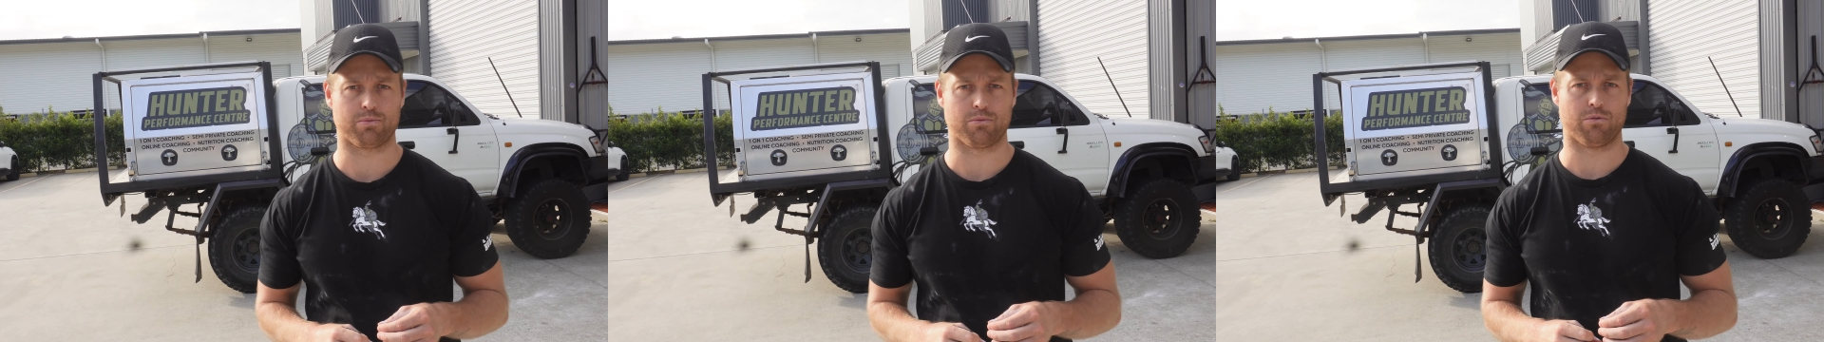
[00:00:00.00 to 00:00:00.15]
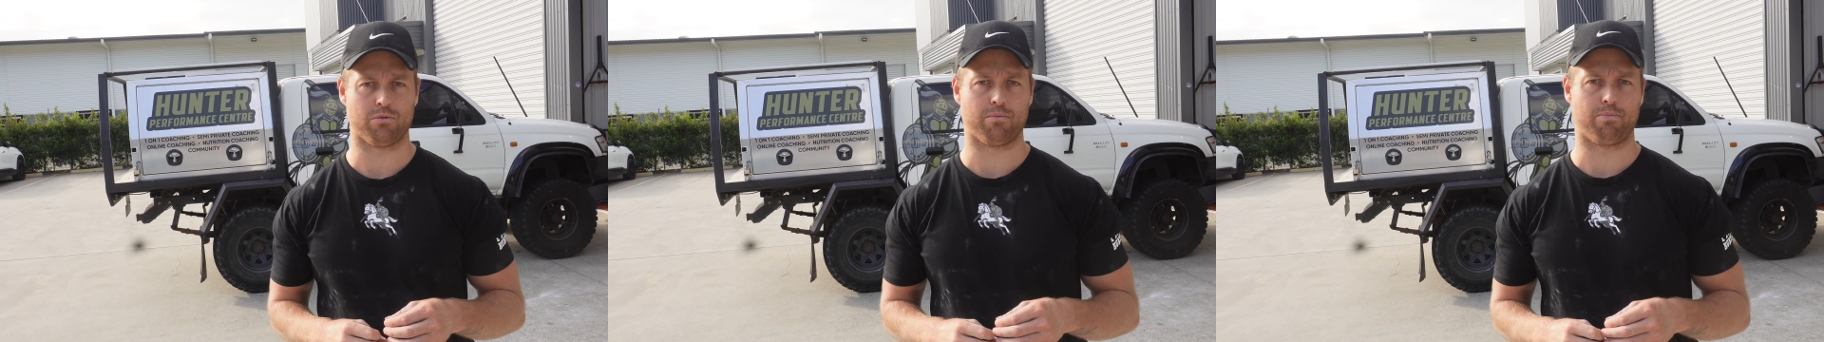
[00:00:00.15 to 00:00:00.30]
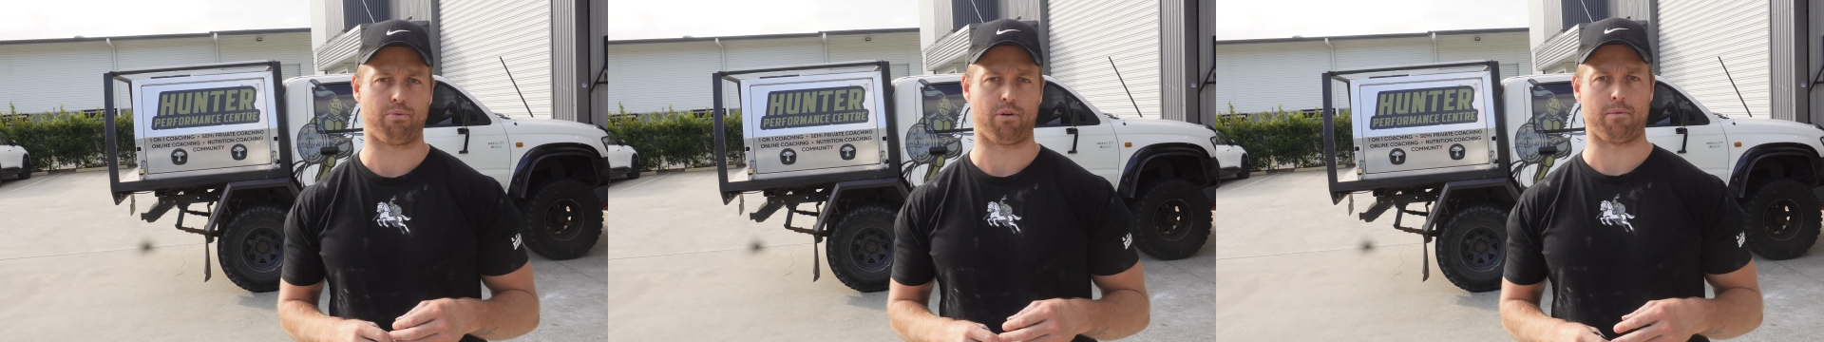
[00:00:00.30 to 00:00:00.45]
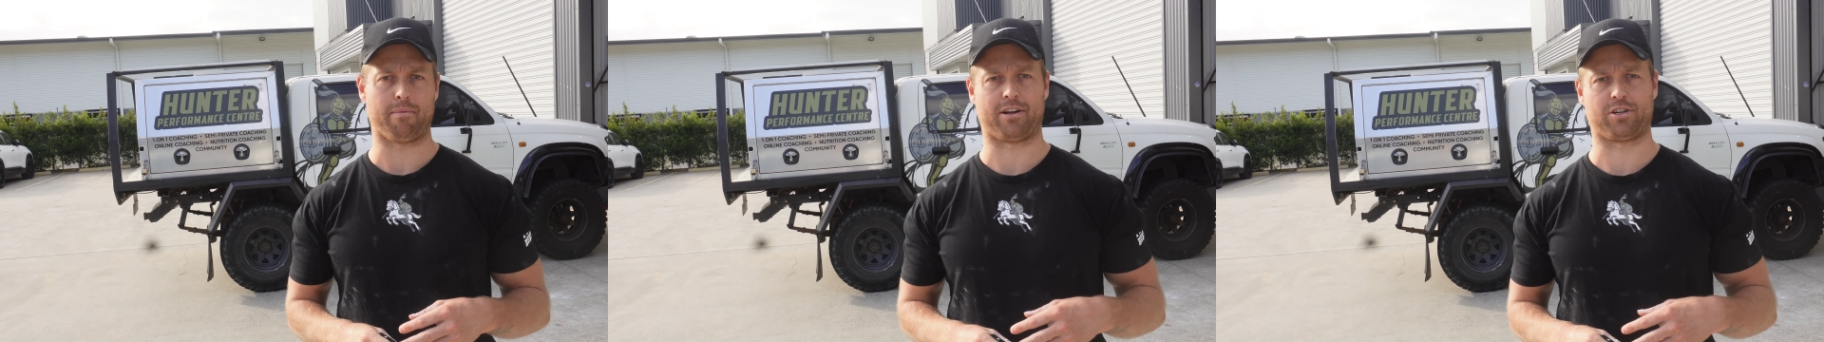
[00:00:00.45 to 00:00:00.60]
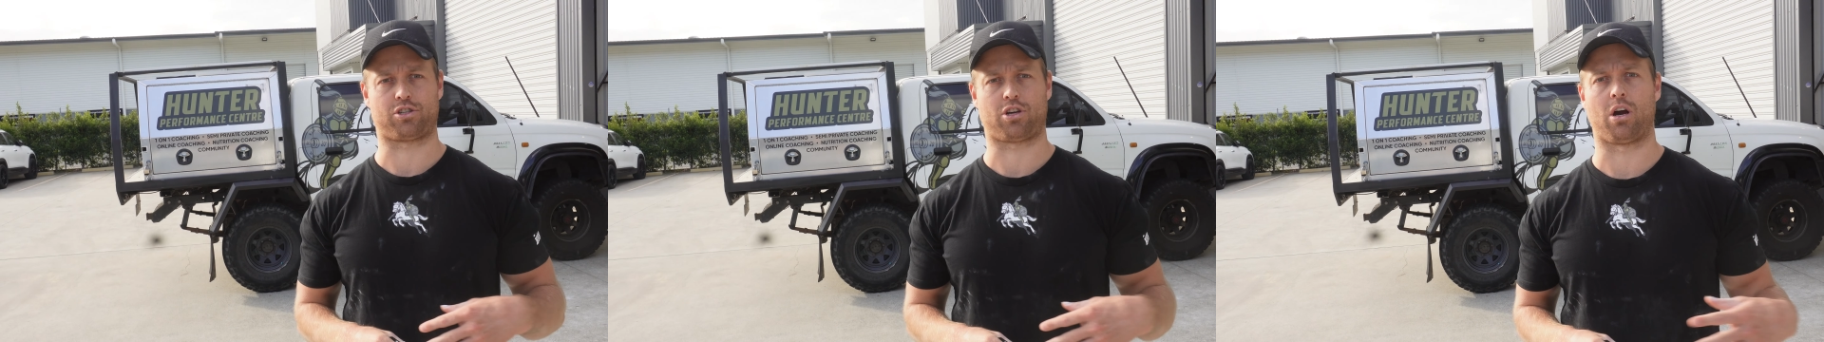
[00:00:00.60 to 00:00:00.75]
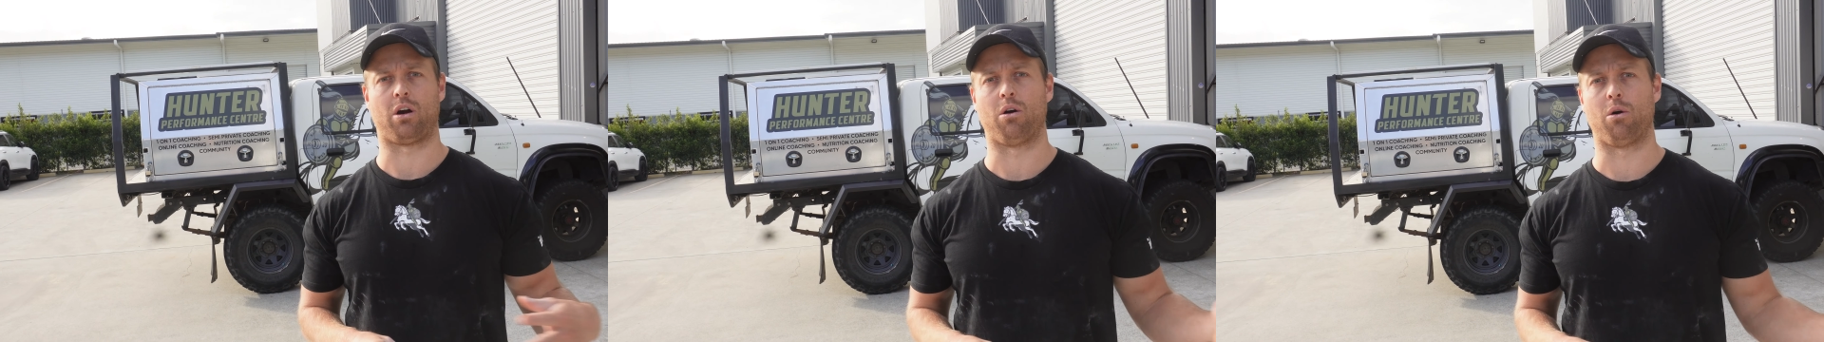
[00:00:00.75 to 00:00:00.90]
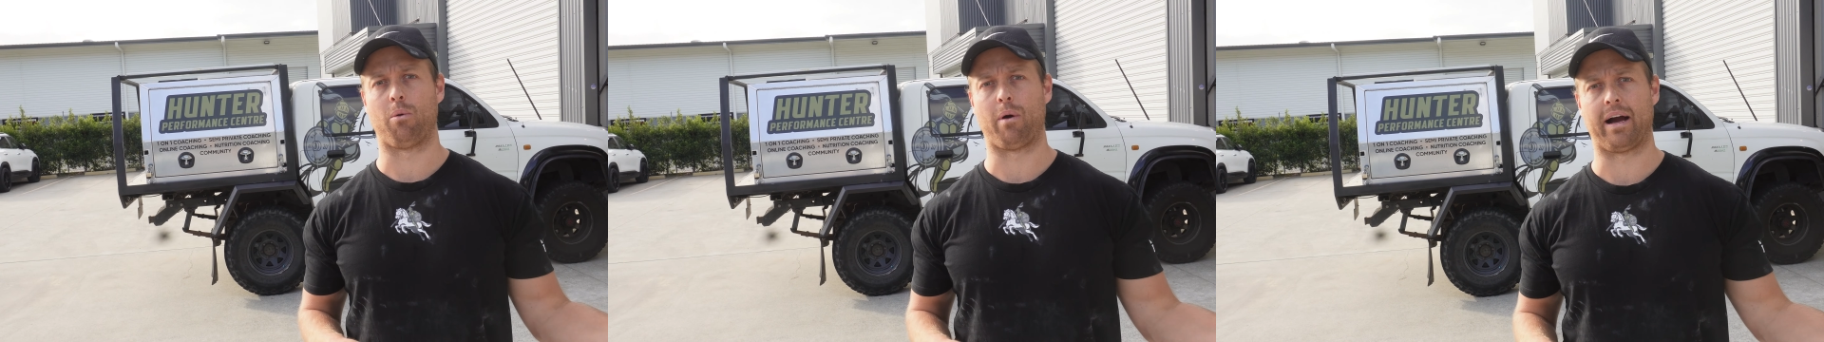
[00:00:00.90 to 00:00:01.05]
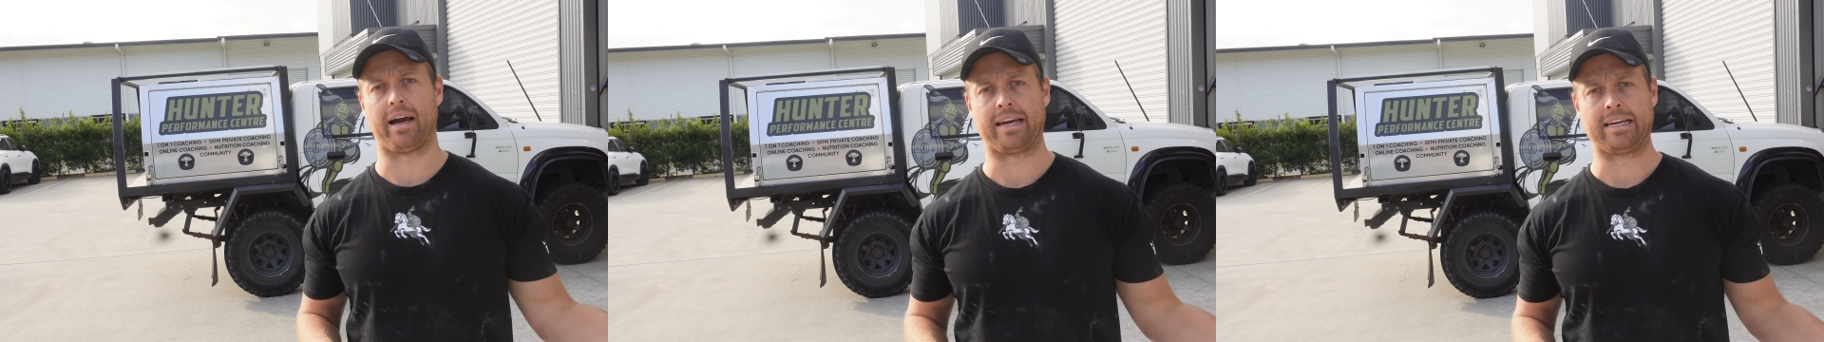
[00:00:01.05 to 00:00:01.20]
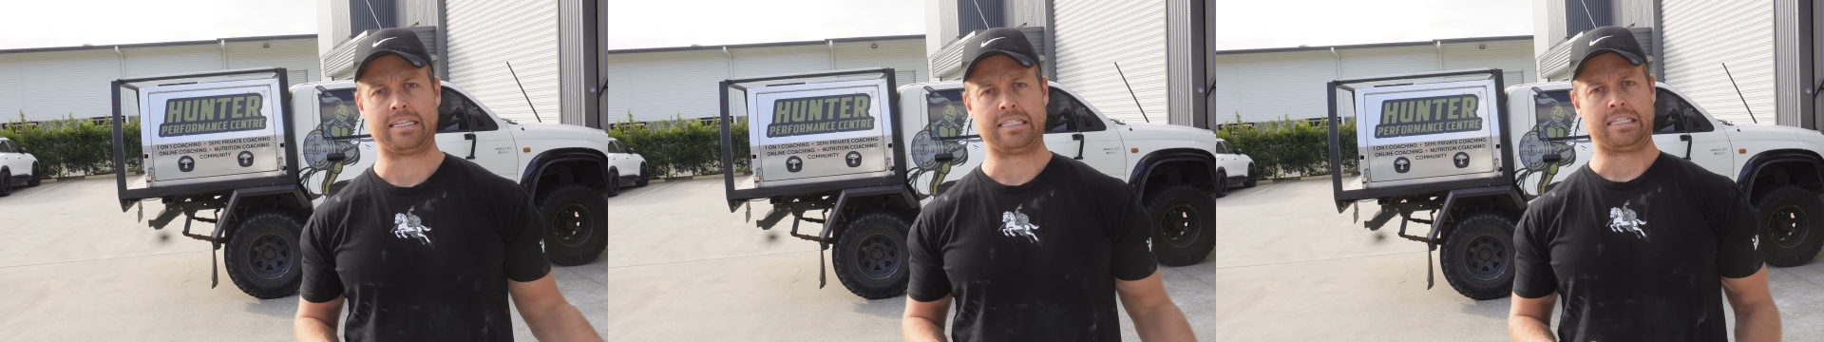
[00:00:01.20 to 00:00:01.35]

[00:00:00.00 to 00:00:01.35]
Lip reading: will pretty much go away.